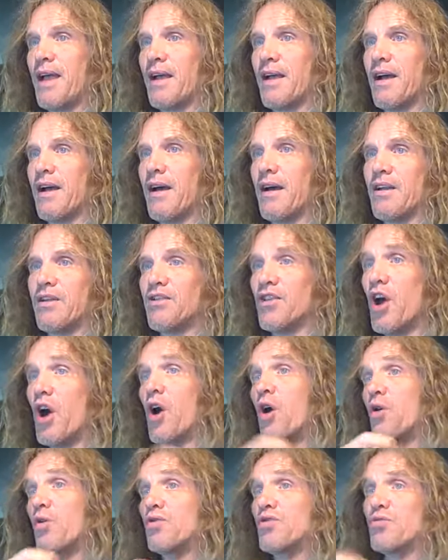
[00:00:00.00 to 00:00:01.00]
uh,
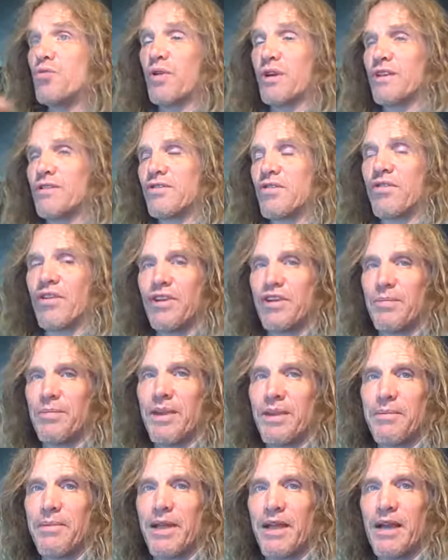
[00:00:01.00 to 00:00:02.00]
knows what it's going to
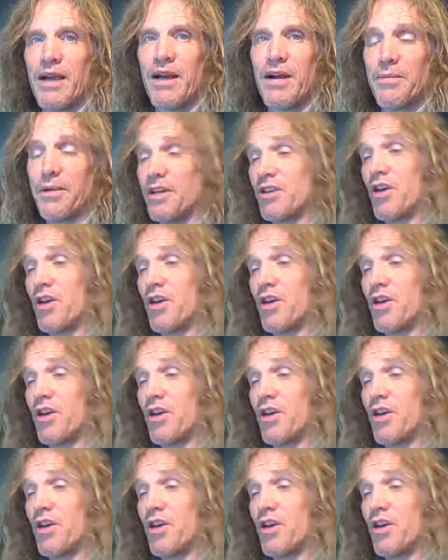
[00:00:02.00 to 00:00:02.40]
be become.